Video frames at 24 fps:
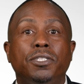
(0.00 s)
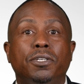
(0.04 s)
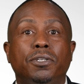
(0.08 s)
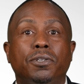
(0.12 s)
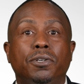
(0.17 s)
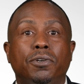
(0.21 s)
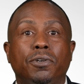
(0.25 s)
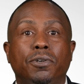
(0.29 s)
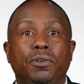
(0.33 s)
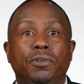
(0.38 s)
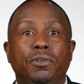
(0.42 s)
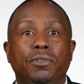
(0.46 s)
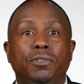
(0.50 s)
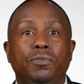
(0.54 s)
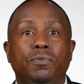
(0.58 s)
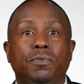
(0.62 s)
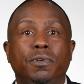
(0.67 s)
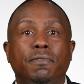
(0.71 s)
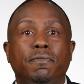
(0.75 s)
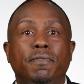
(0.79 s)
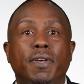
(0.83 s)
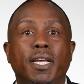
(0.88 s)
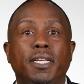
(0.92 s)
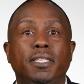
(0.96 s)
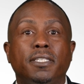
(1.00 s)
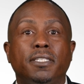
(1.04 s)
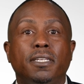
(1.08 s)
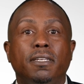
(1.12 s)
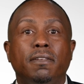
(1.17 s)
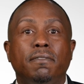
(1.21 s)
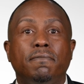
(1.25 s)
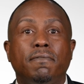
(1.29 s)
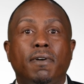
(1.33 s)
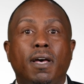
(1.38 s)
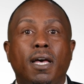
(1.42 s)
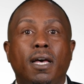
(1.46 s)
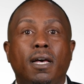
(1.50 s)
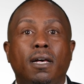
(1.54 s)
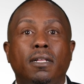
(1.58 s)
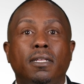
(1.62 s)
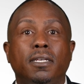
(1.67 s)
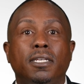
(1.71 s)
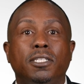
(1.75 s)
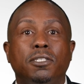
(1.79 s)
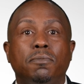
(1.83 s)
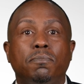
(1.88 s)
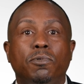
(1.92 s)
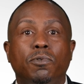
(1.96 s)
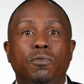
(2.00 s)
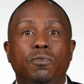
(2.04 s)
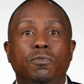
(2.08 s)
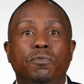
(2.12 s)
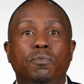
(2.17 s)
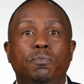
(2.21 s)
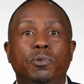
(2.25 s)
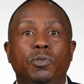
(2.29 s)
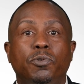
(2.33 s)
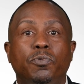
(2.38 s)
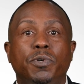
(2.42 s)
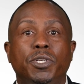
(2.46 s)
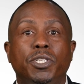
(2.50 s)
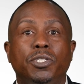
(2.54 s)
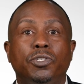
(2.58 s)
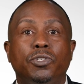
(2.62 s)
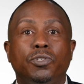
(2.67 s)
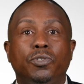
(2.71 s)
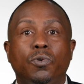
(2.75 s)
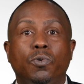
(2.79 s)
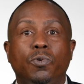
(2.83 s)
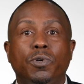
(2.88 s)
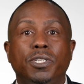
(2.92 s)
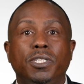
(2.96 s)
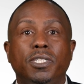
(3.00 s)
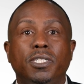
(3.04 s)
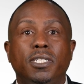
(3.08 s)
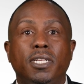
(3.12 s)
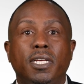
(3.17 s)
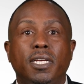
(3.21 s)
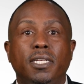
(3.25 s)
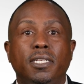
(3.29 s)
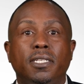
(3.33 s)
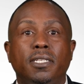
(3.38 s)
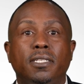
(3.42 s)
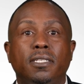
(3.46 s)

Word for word: occurs when a vaccine vial is moved between storage states,